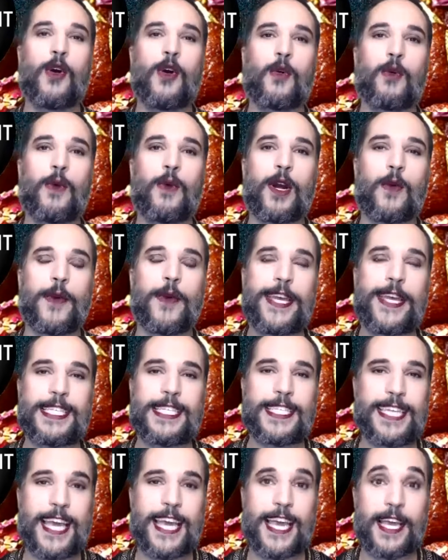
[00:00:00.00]
where we
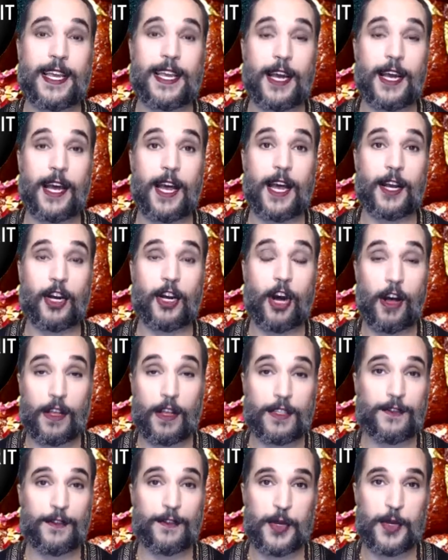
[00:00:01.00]
take
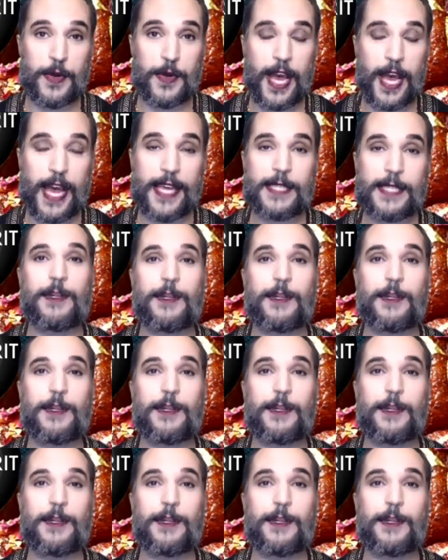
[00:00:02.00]
calls from you guys.